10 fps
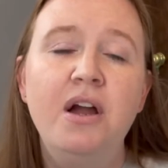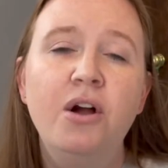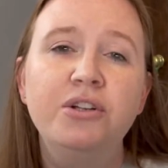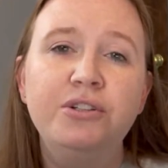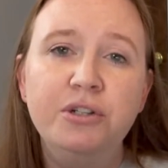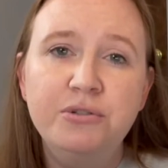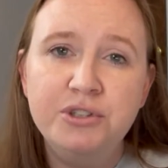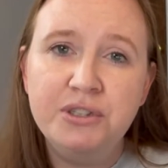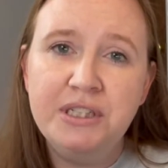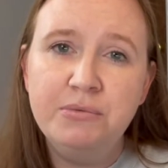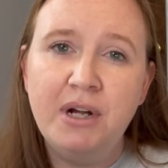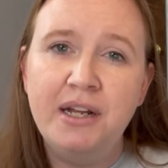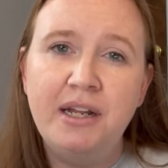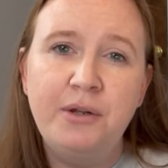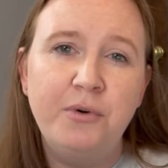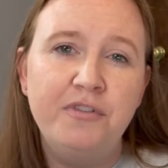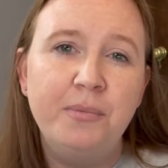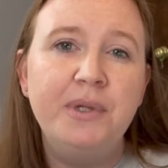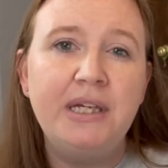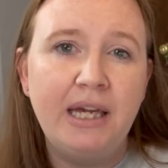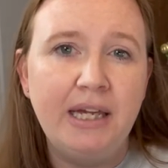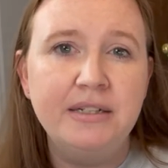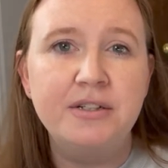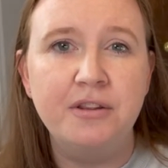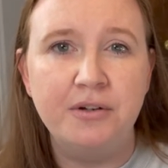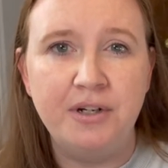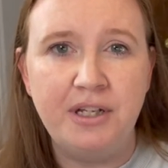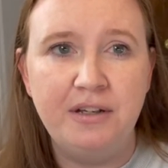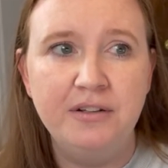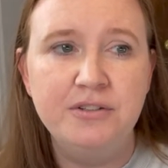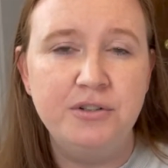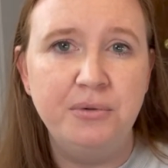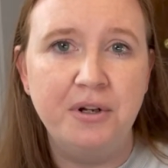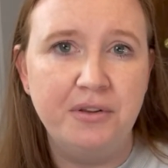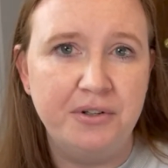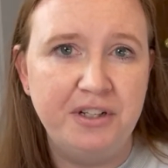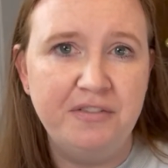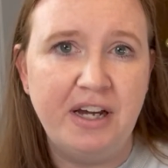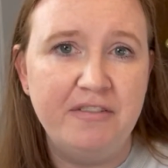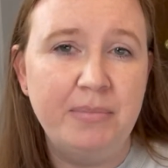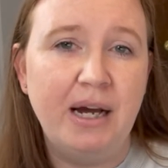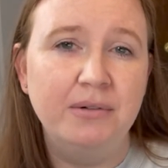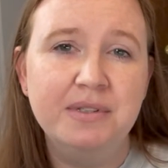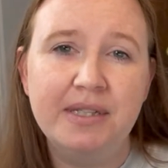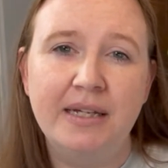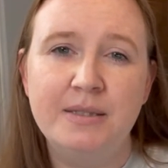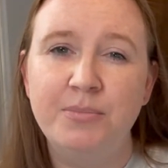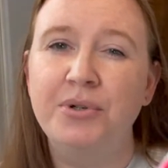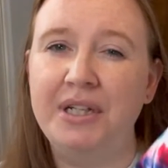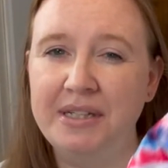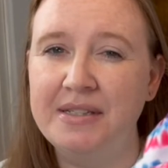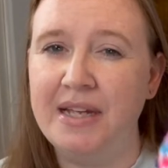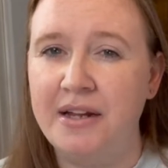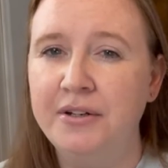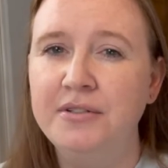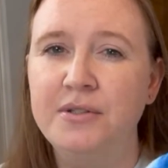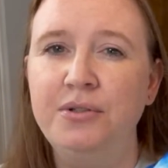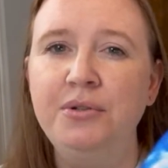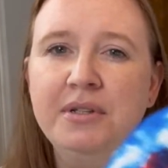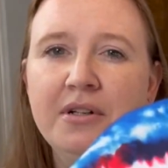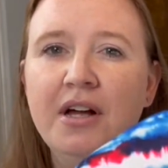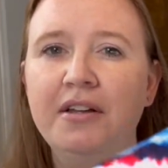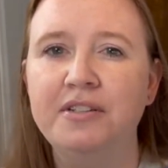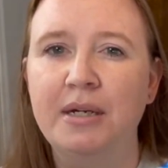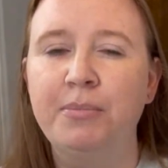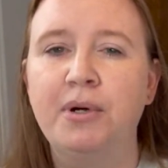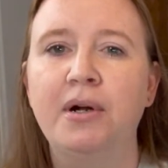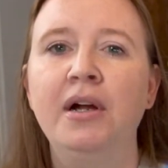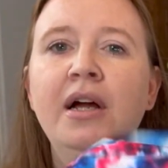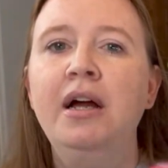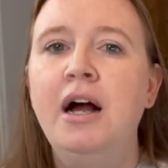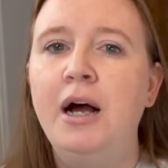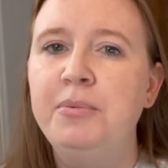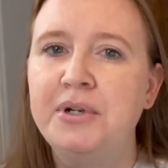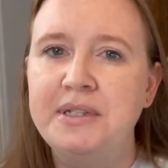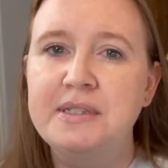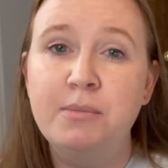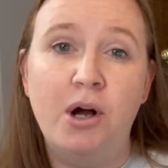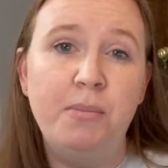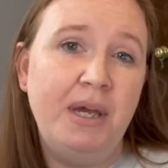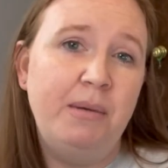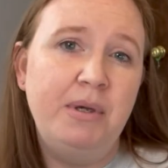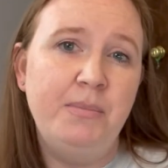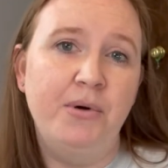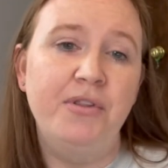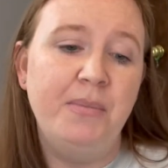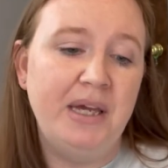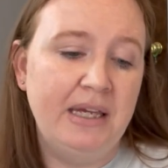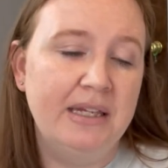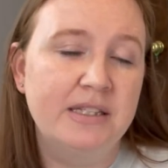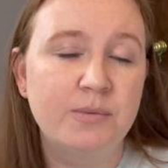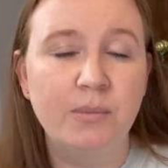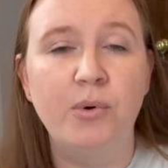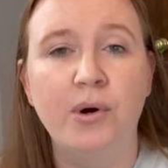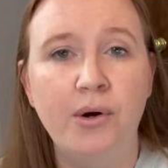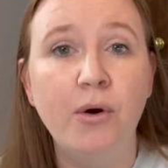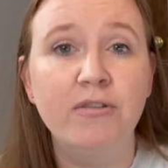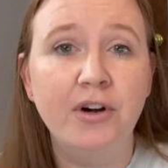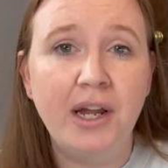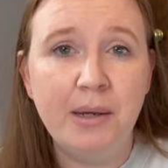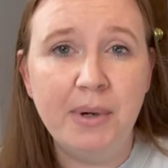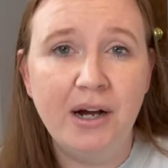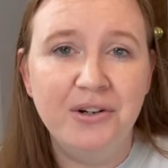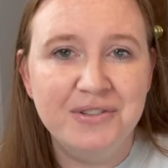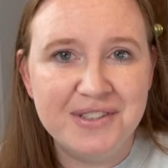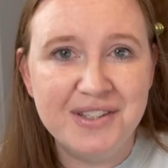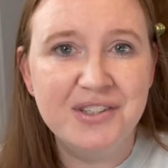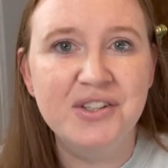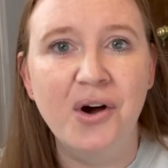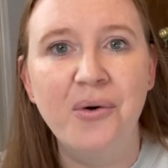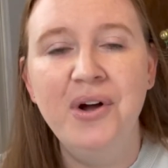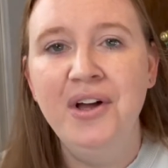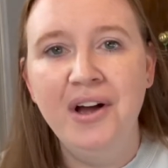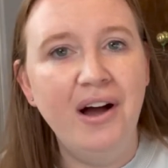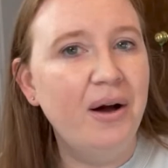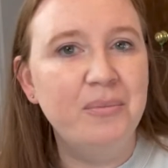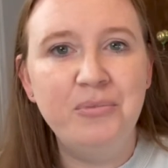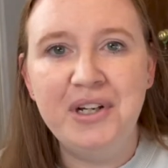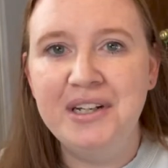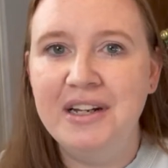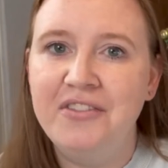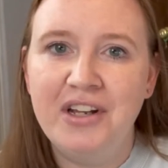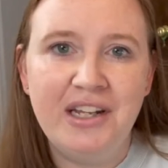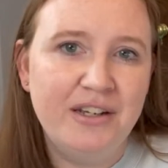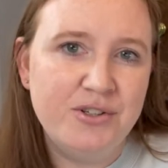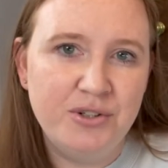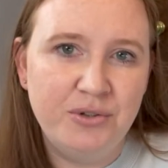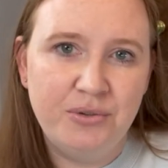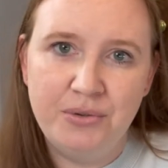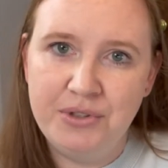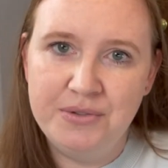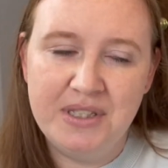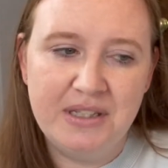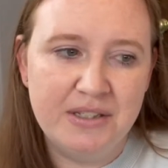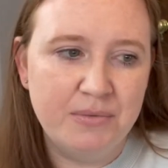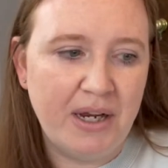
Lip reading: usually run anywhere from like 8 to 32 or 35 pounds. That's pretty standard. So you can cloth diaper a pretty small baby. Both of my kids were born over 8 pounds. So we didn't have any issue using these right